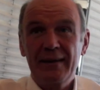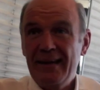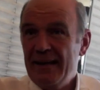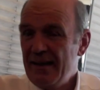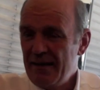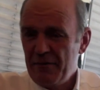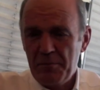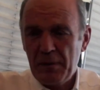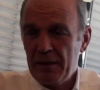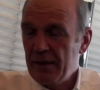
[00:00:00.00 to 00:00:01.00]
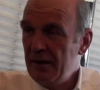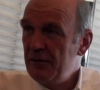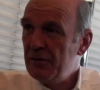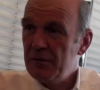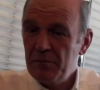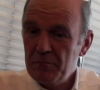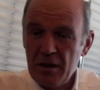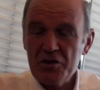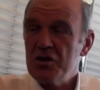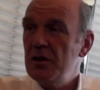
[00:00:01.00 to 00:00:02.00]
getting everybody even
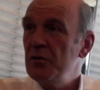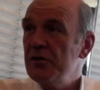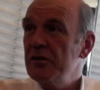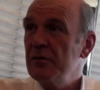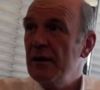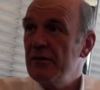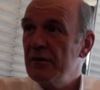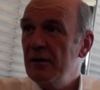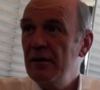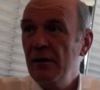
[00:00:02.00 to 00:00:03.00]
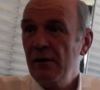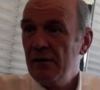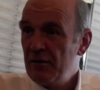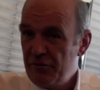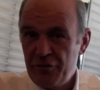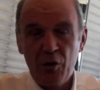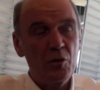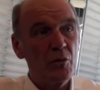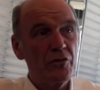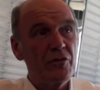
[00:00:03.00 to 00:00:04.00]
much closer together,
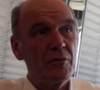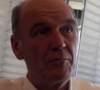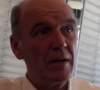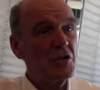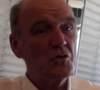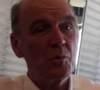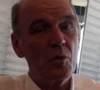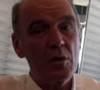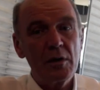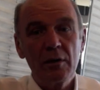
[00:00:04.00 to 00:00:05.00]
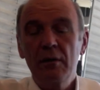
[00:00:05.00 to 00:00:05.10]
focus much more.